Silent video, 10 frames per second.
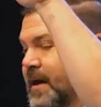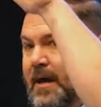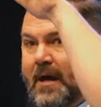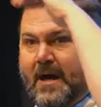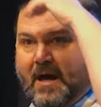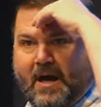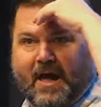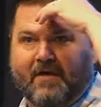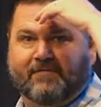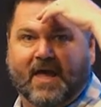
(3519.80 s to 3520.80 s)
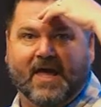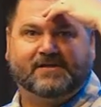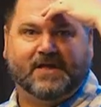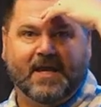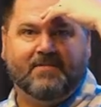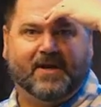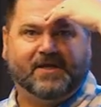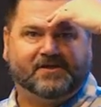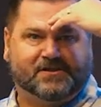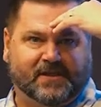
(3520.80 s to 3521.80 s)
Uh, have, has anybody
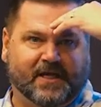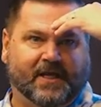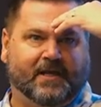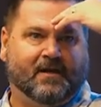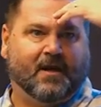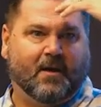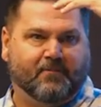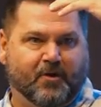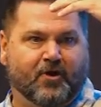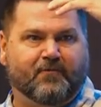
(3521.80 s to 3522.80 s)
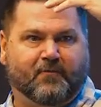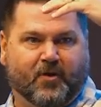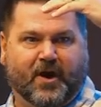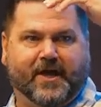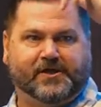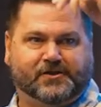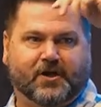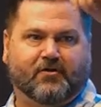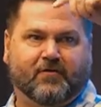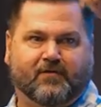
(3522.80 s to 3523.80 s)
seen a bird of prey
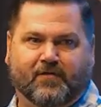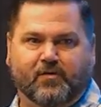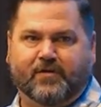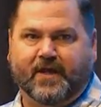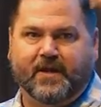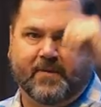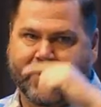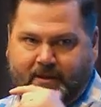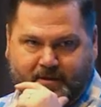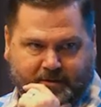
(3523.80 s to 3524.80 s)
share their food with anybody?